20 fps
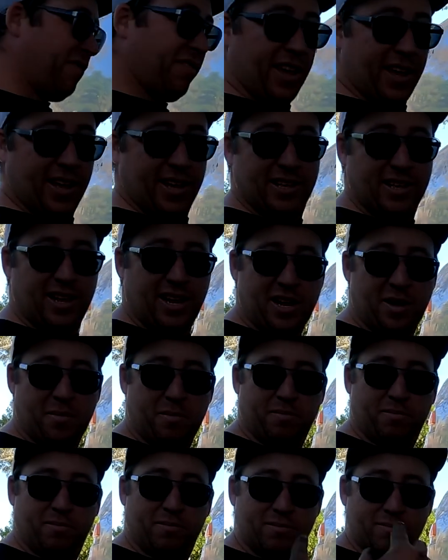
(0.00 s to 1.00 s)
fair.
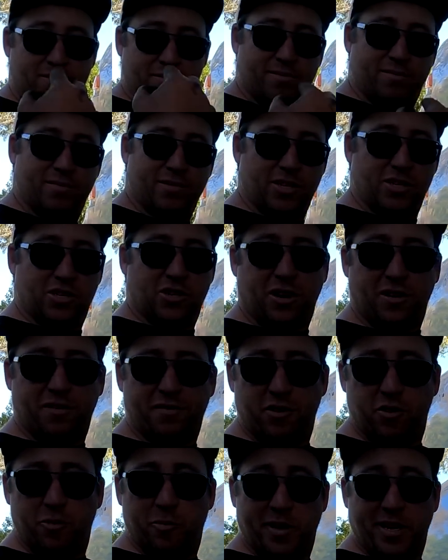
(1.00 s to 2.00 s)
You trying to
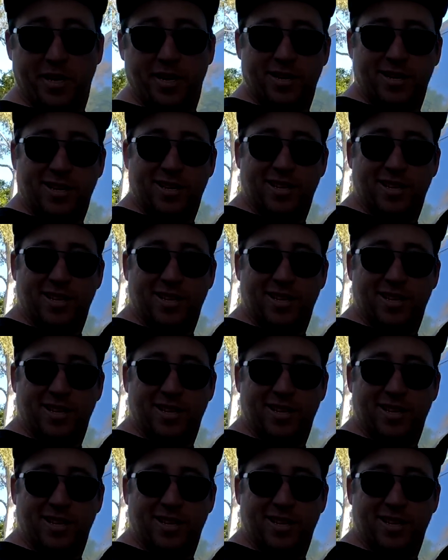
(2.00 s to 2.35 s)
film me?